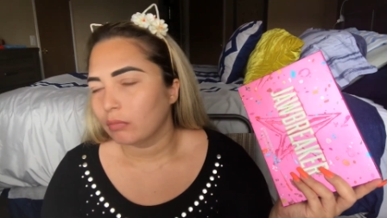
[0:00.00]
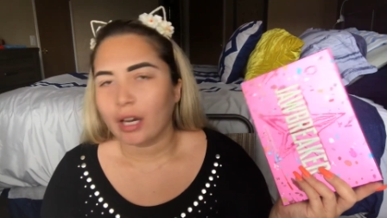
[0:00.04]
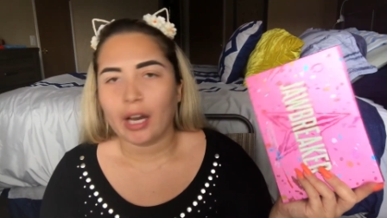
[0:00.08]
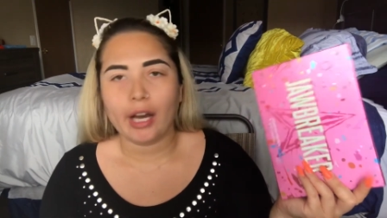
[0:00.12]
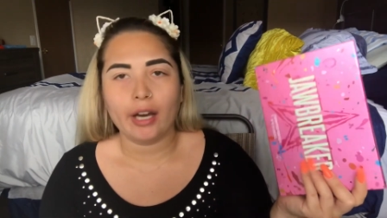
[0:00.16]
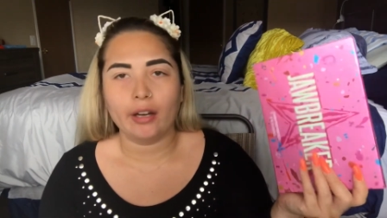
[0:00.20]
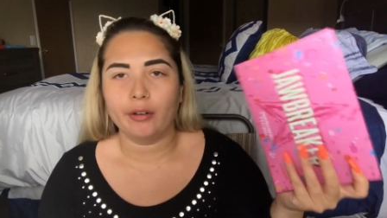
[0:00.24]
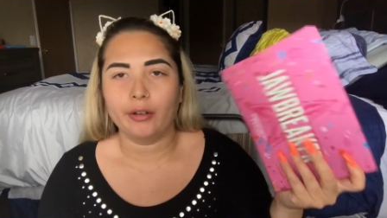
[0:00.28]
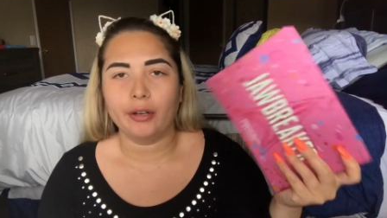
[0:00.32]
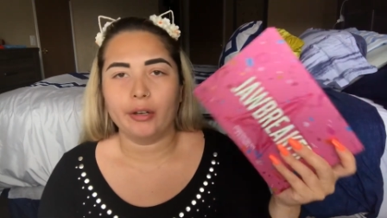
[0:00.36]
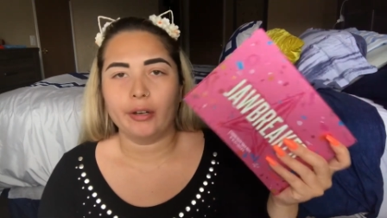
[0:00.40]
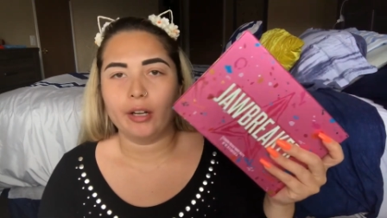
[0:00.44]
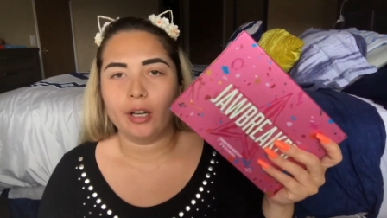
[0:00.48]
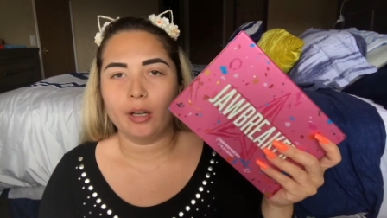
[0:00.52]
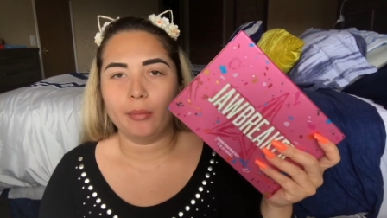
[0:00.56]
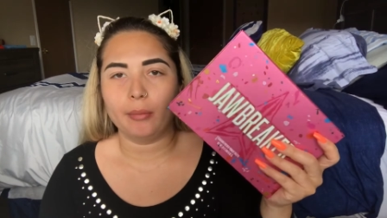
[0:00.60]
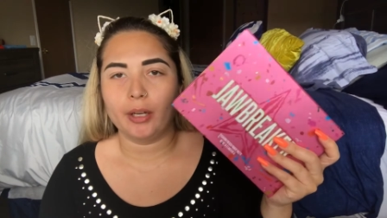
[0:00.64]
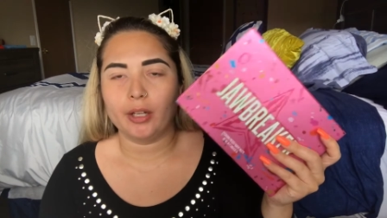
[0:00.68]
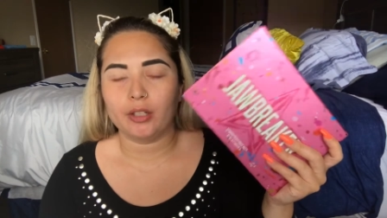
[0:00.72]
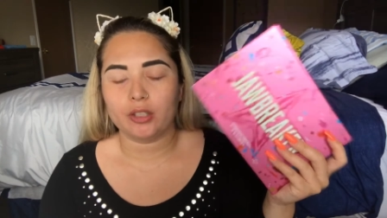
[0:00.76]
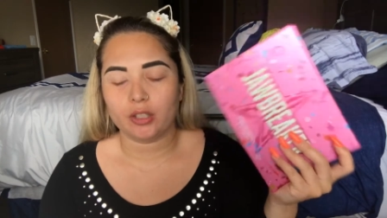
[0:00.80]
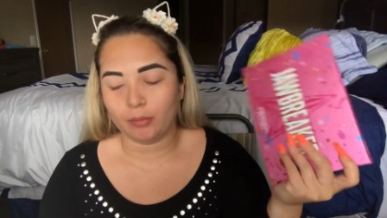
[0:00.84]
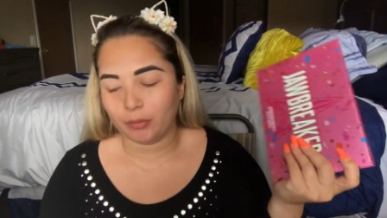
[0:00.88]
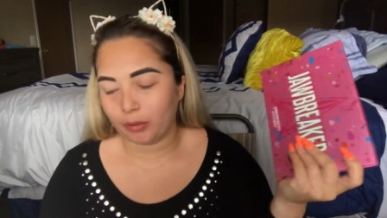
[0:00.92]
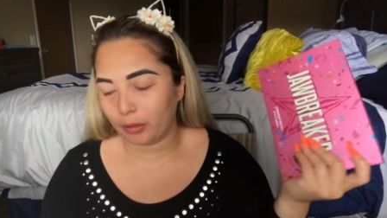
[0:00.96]
I don't know how
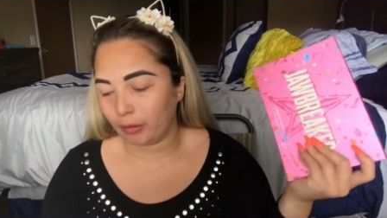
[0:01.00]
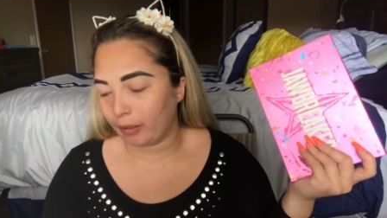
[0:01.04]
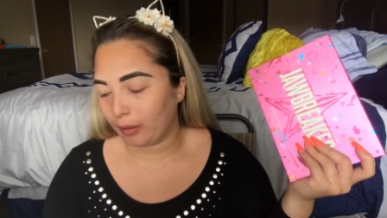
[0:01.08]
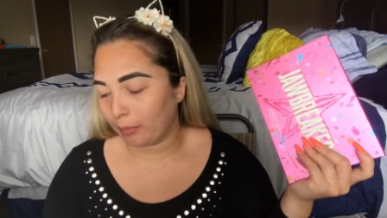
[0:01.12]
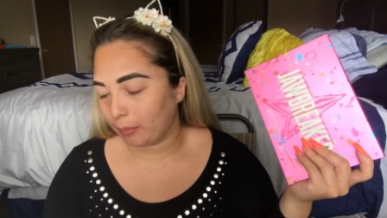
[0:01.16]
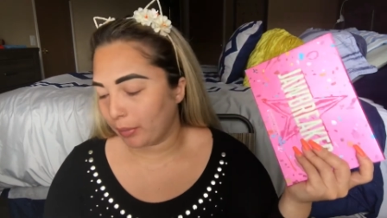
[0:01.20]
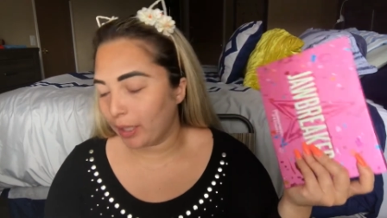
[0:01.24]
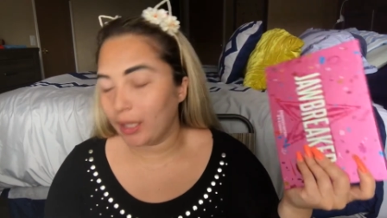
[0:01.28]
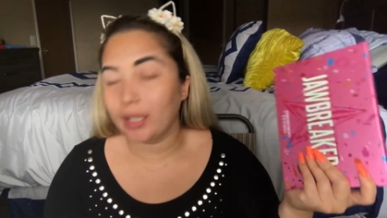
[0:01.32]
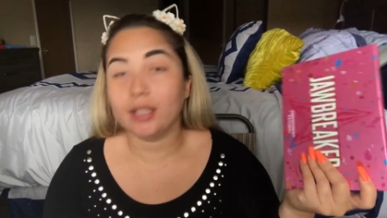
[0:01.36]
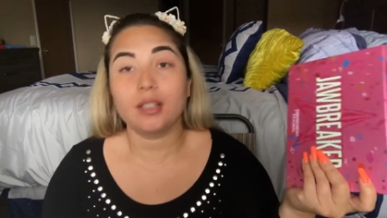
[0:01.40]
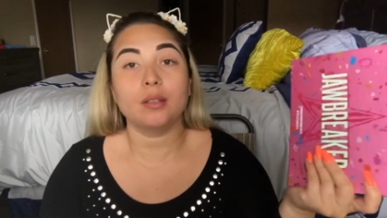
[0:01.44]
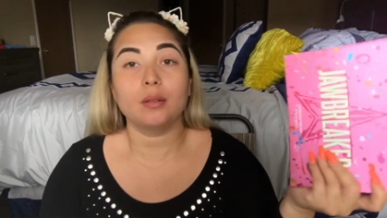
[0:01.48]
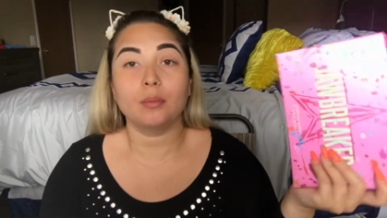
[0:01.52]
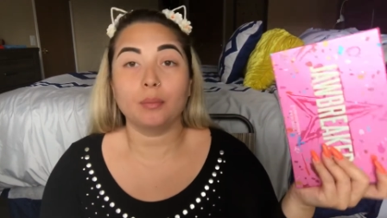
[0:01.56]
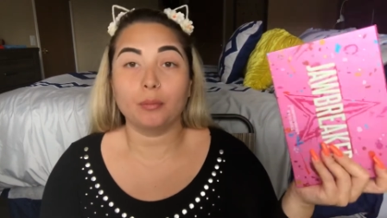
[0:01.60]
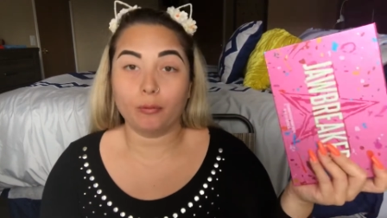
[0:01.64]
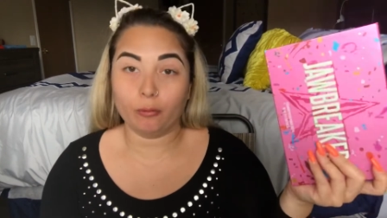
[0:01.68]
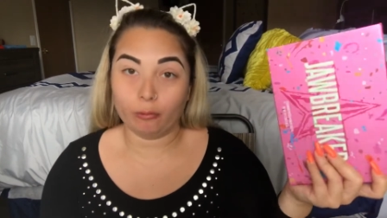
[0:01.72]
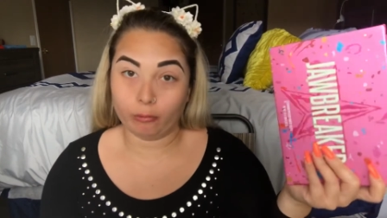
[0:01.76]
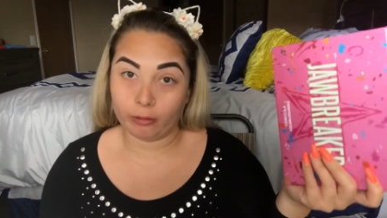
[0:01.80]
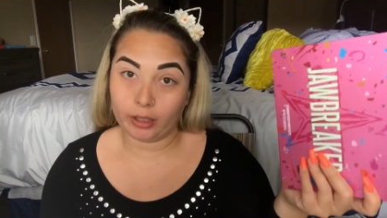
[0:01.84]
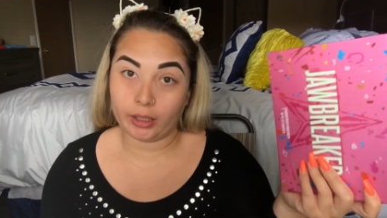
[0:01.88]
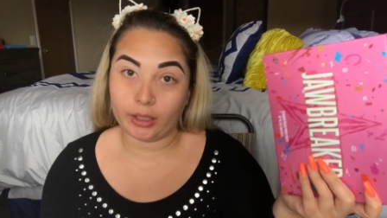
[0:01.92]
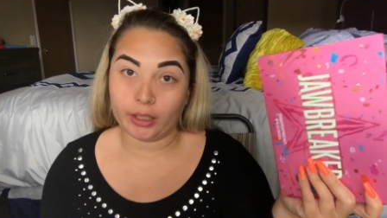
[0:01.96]
much I'm doing, but it's
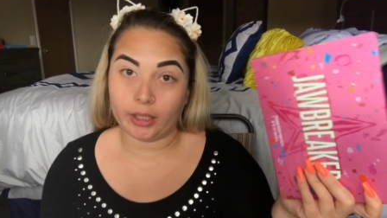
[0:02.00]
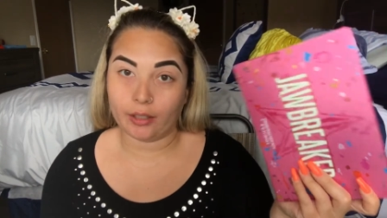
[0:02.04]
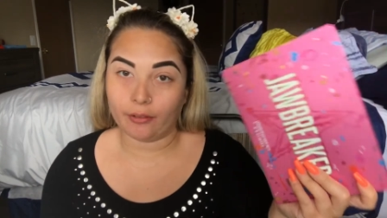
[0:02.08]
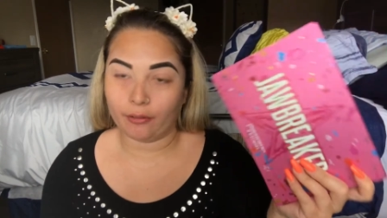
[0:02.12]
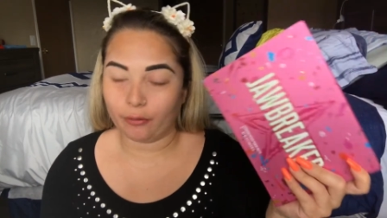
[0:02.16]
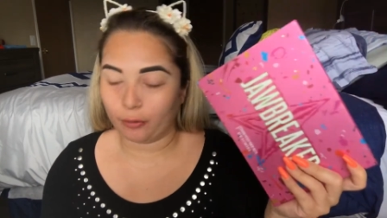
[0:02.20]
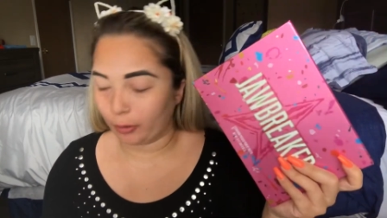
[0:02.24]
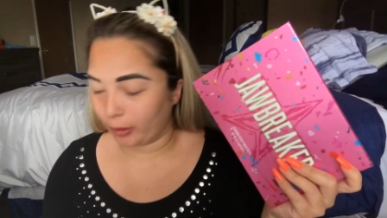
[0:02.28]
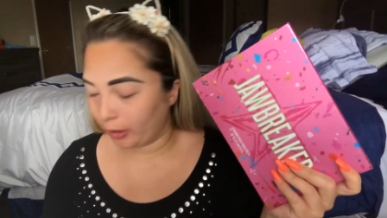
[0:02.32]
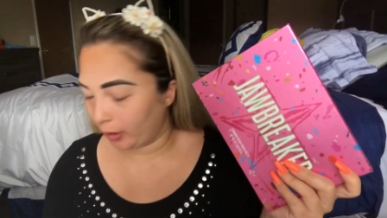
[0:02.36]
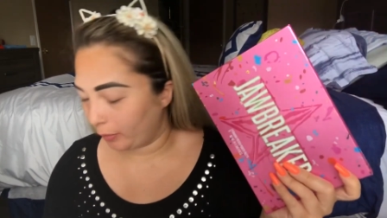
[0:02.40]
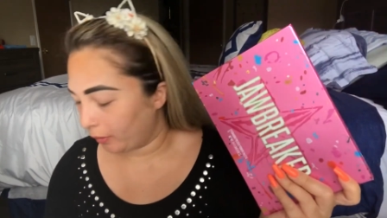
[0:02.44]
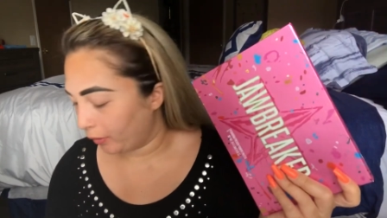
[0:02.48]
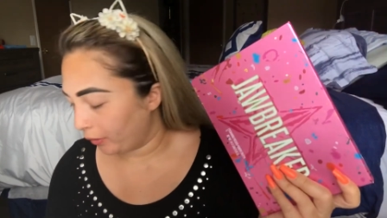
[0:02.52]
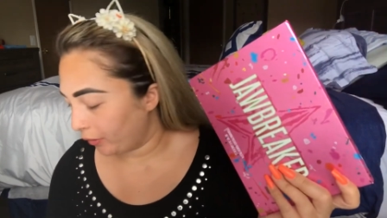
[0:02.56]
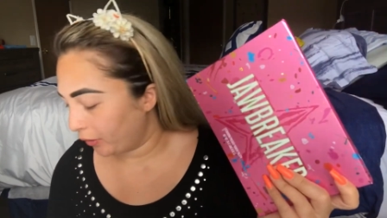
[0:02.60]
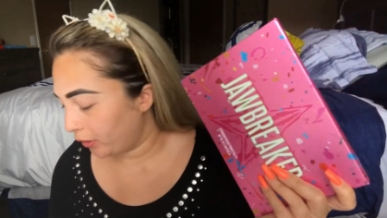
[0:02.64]
really affordable.